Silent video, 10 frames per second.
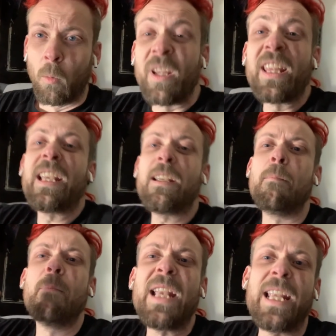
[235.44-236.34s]
Within
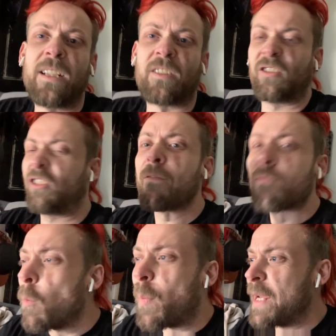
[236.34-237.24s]
minutes,
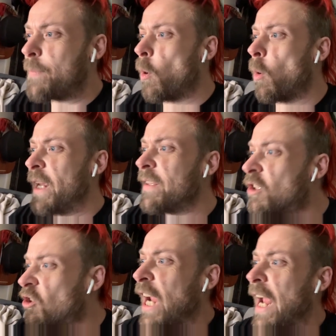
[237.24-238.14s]
several people in the
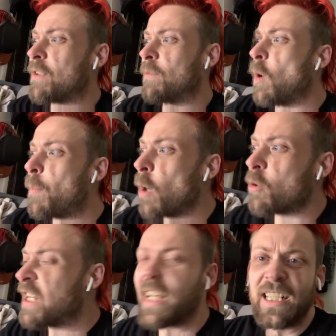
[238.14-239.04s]
chat were
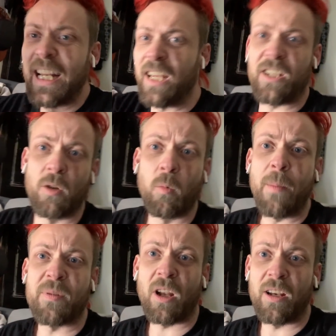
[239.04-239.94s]
posting links to
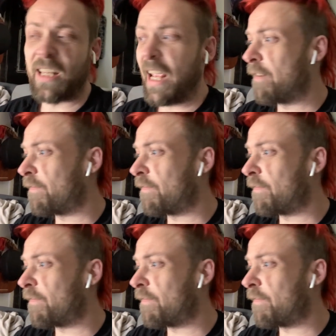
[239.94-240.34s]
websites they had